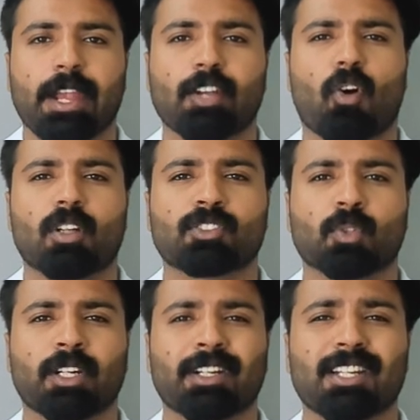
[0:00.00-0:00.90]
It also
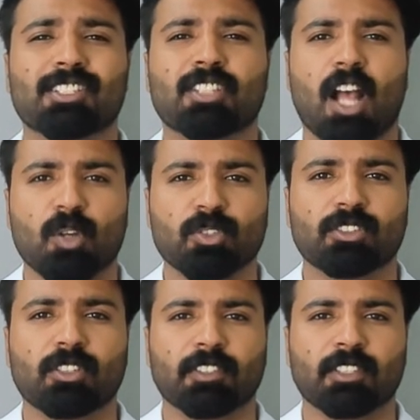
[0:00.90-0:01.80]
contains
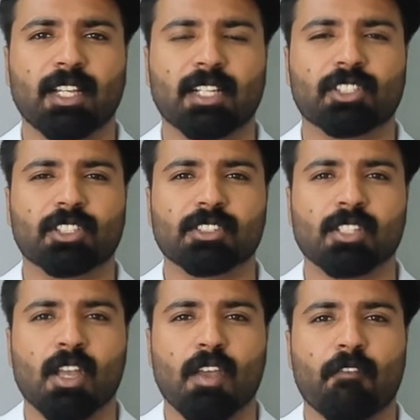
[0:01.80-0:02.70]
thousands of other lectures
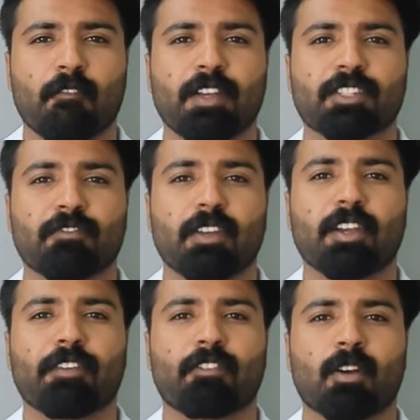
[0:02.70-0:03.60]
which
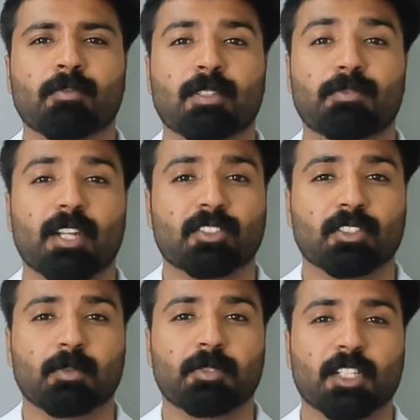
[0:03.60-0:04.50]
vary from subjects to
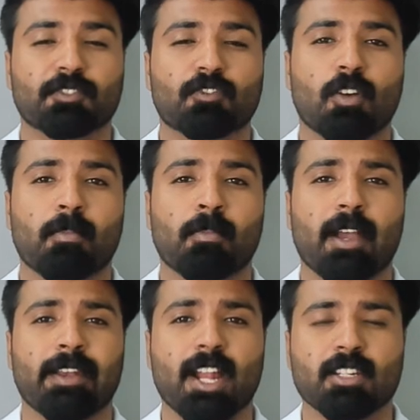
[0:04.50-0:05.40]
subjects, from
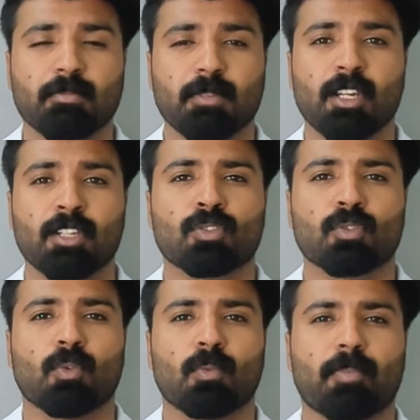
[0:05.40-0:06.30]
anatomy
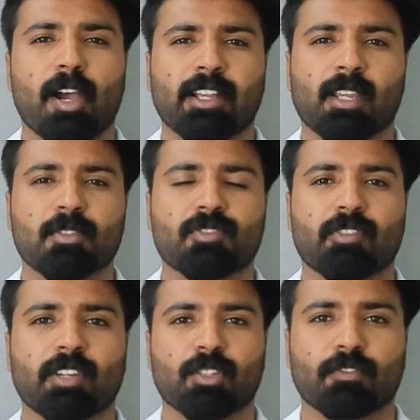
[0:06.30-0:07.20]
to
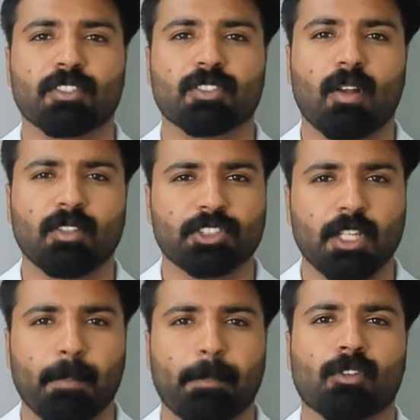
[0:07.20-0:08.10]
biochemistry to
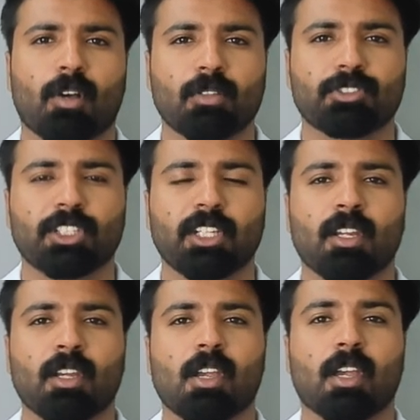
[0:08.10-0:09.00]
physiology, pathology,
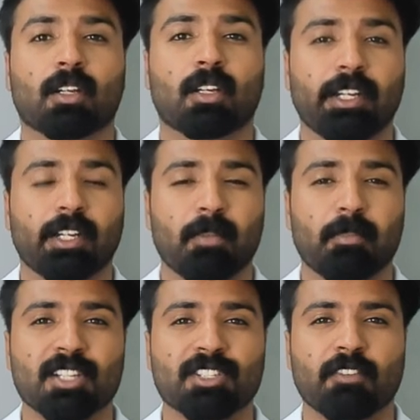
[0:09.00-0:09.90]
clinical
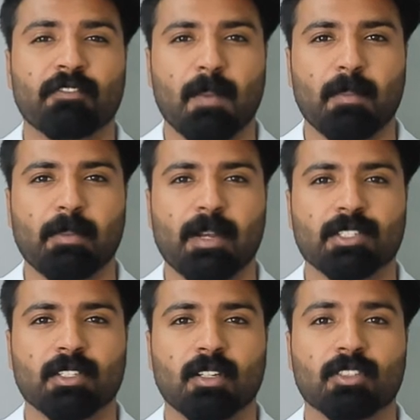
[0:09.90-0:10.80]
medicine, family
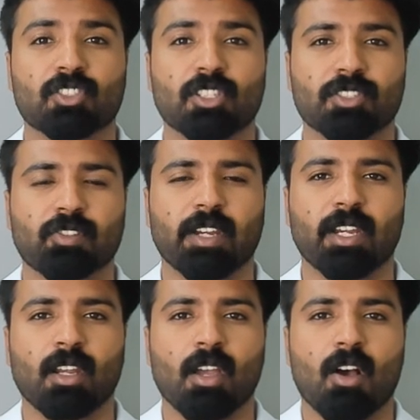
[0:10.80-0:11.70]
medicine,
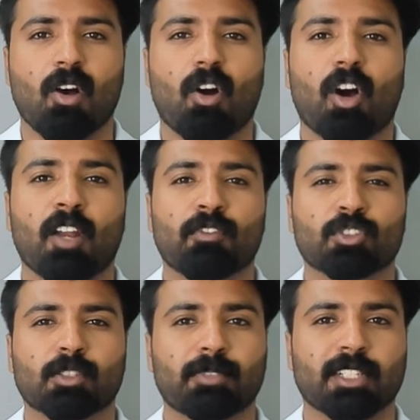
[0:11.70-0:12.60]
surgery. All of
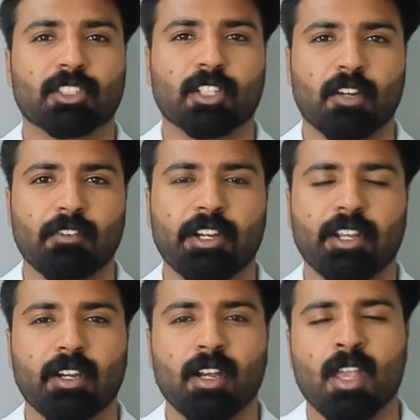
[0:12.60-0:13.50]
those subjects are covered
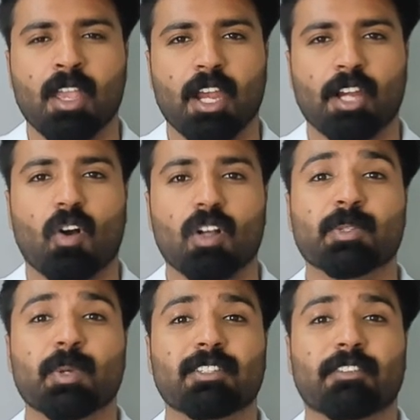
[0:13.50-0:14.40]
here. It
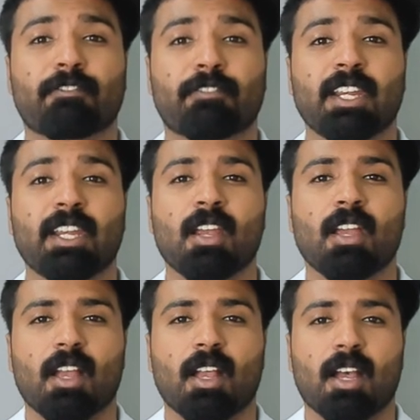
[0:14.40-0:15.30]
also has a free
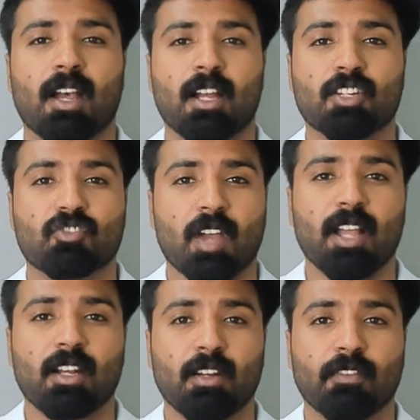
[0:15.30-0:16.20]

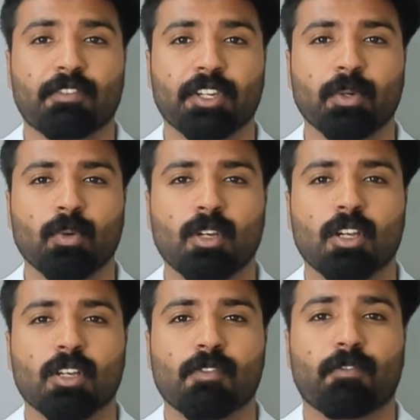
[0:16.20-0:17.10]
trial for you
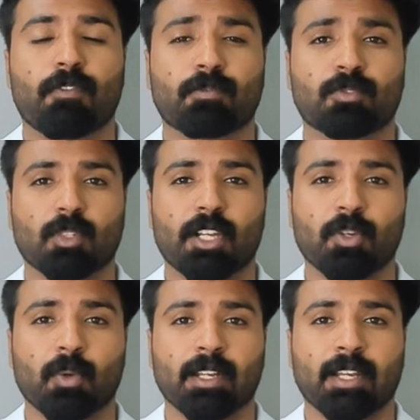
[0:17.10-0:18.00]
so that
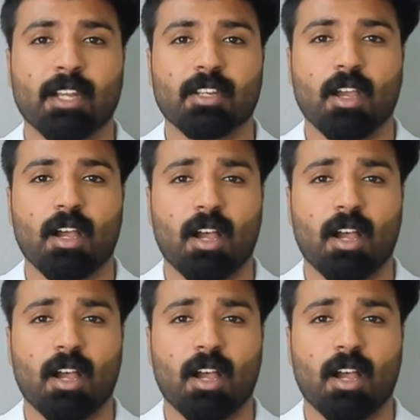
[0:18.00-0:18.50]
you can get